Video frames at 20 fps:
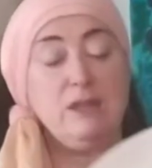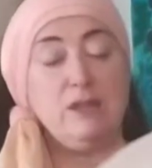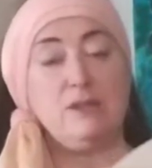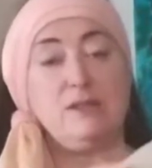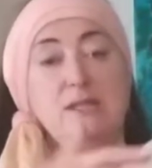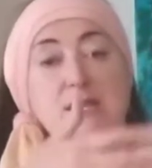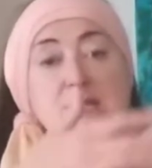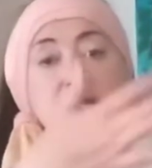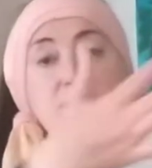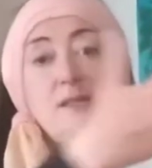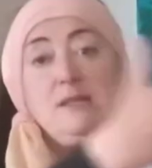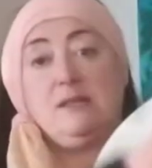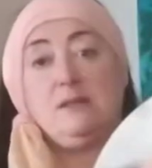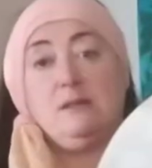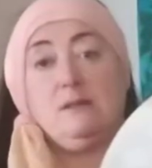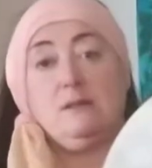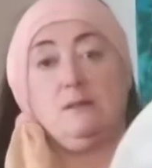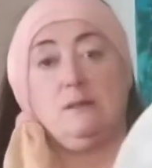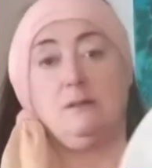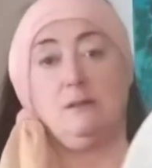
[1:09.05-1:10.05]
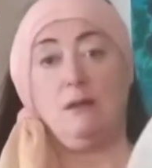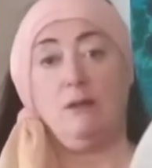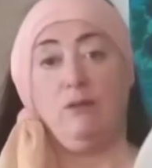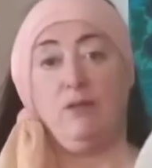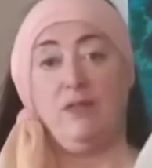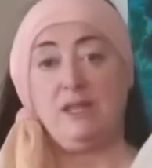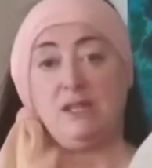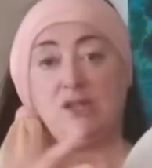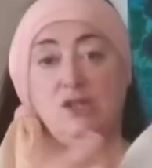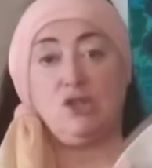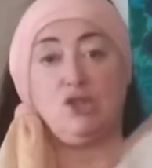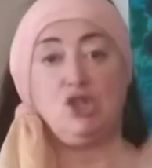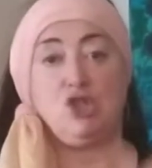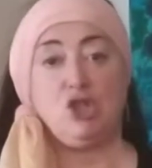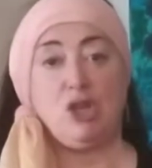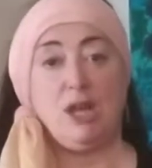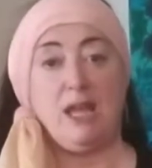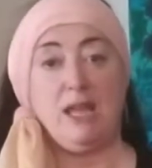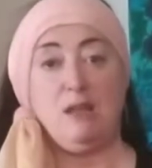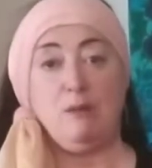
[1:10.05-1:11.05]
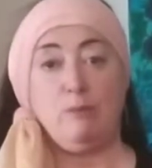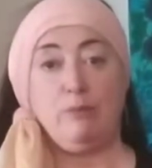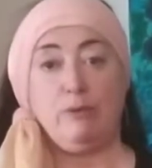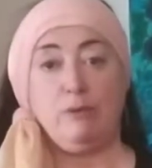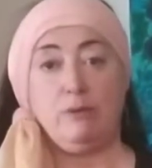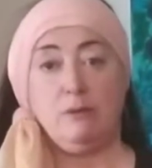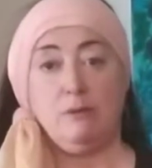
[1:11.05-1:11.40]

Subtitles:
that is this shape,